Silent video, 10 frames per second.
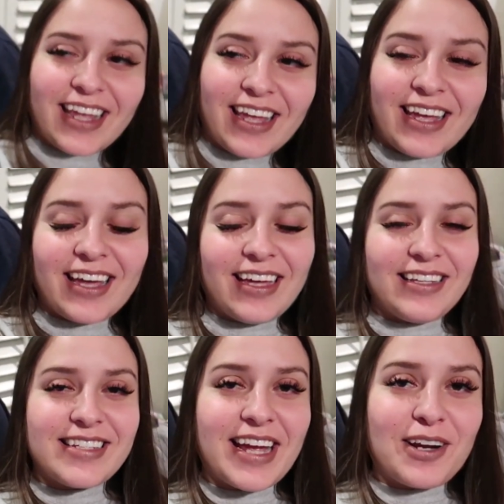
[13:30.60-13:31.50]

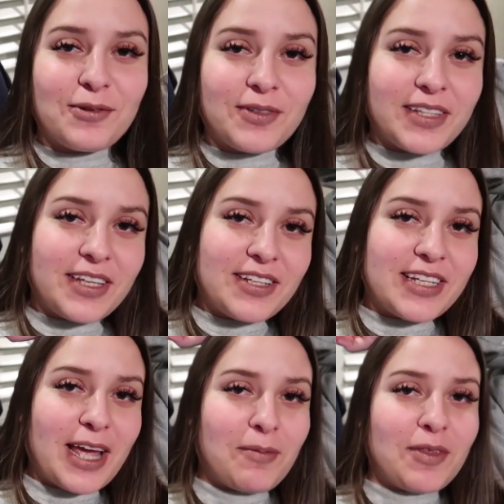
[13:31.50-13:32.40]
And I had a really good
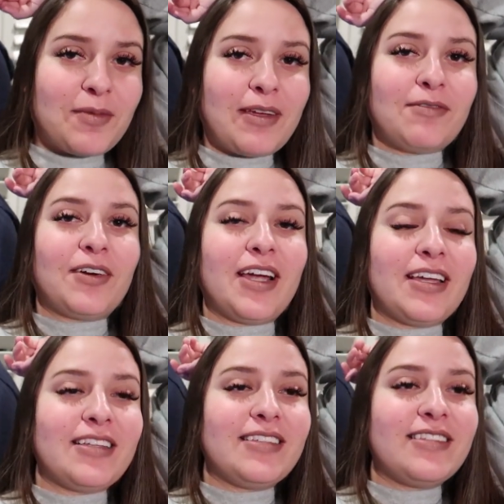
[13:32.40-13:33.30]
time with my
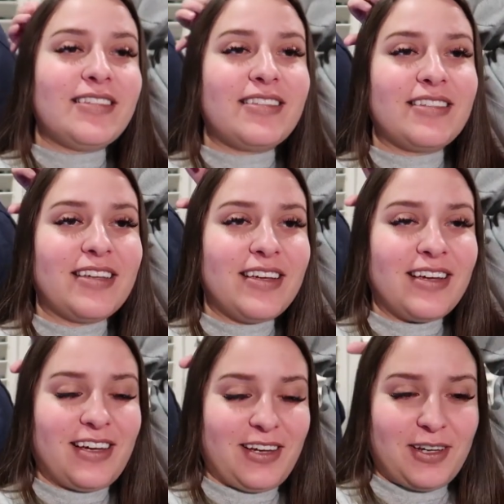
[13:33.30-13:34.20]
friends.
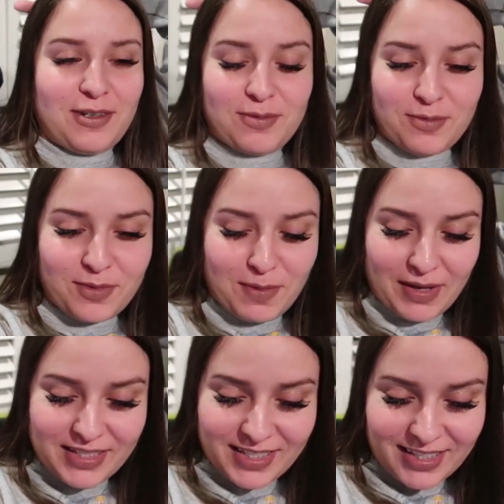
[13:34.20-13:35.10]
Um, we
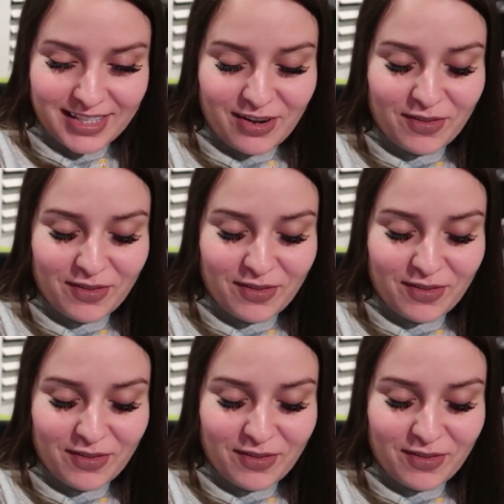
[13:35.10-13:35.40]
basically